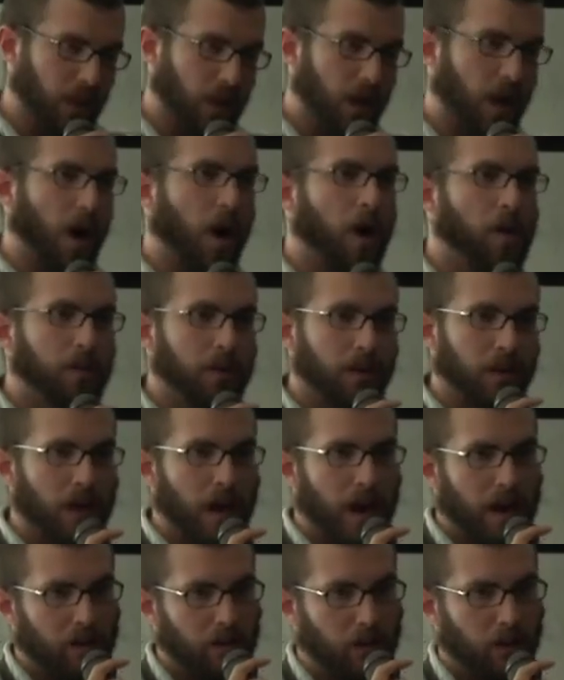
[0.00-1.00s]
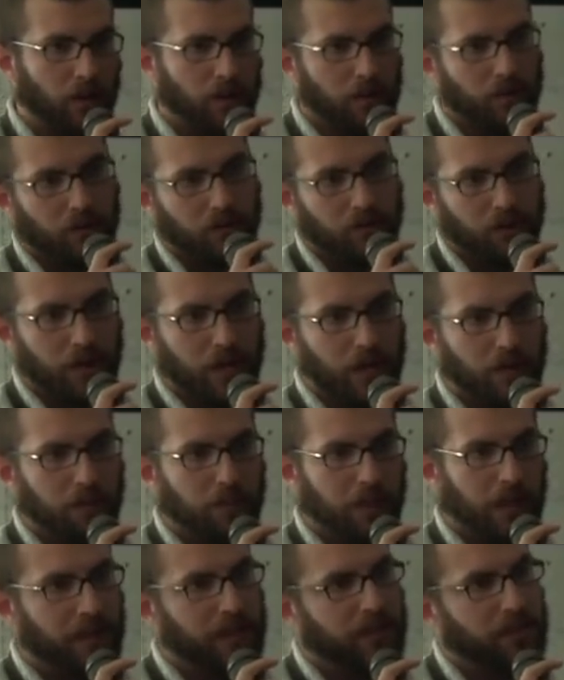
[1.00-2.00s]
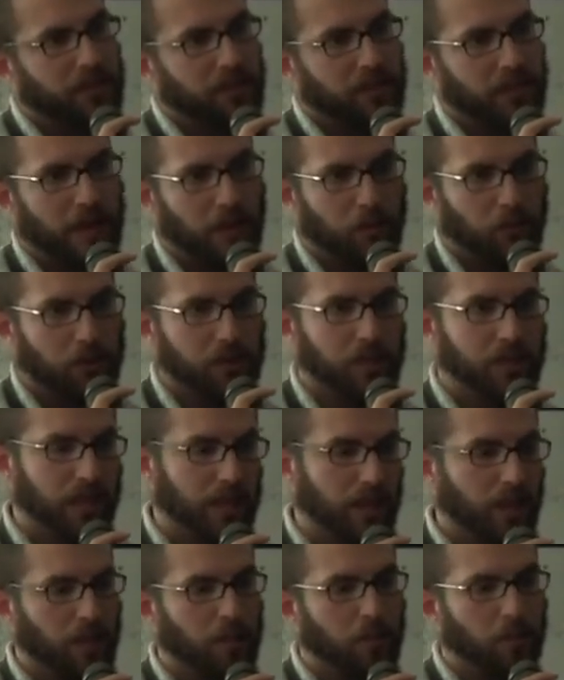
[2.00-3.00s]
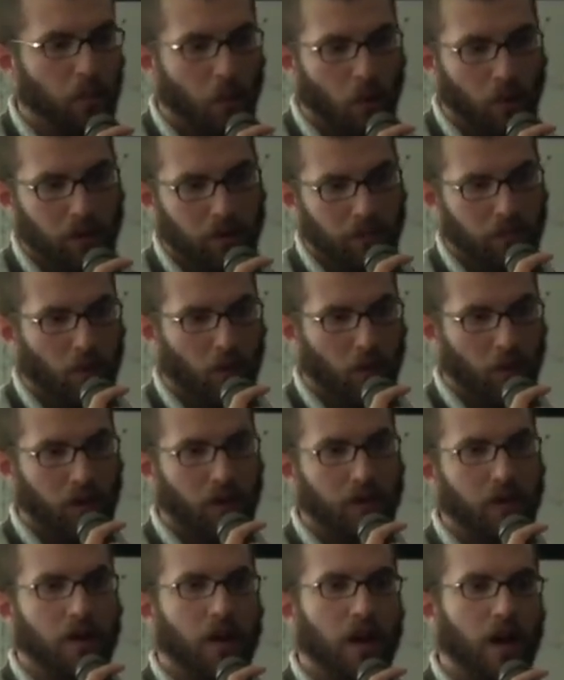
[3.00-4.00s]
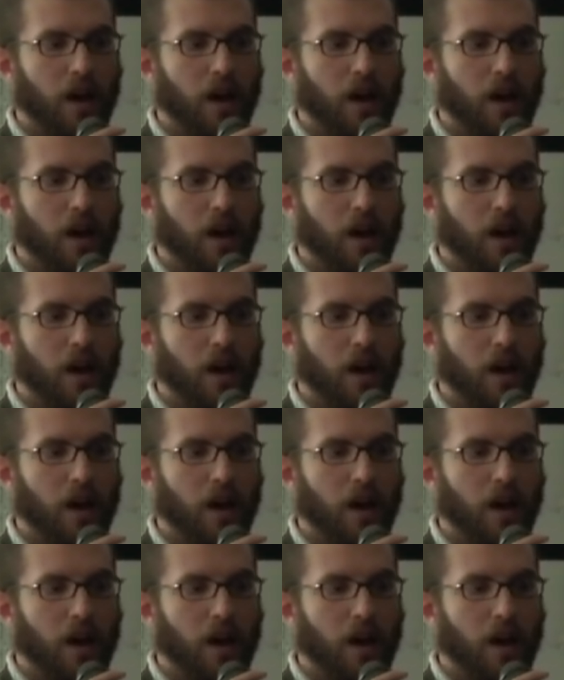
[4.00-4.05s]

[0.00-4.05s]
harmala alkaloid or related plants is that we're seeing more and more